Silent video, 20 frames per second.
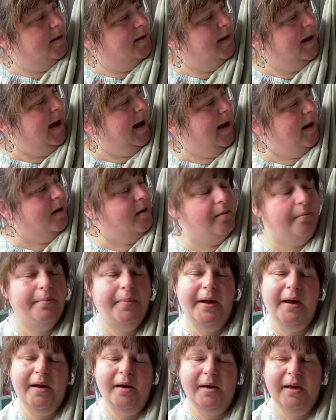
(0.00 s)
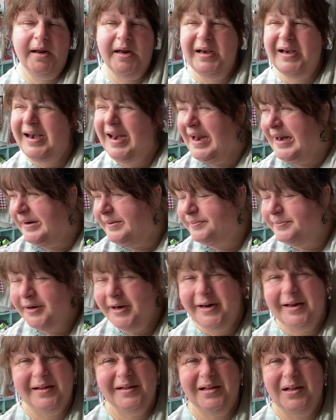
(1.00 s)
yeah, but here in
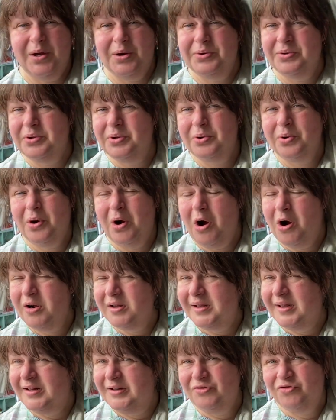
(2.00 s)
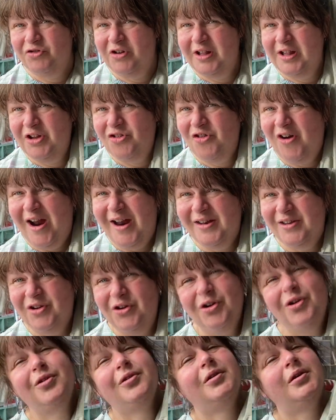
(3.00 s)
Edinburgh, it's also hot and really dry
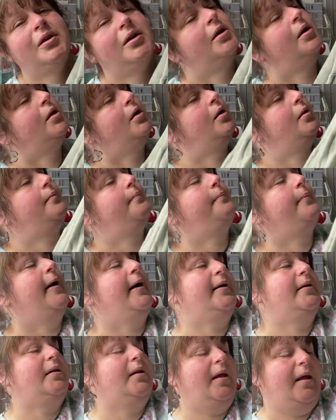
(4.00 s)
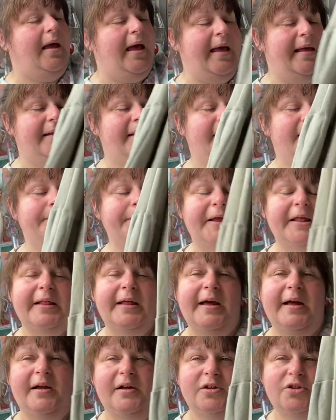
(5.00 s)
too. But it's the
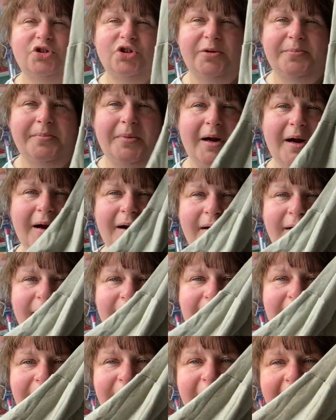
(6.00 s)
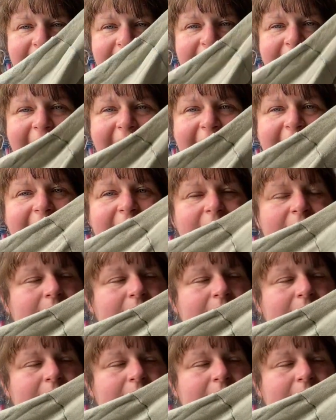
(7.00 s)
Mila jumper. I finally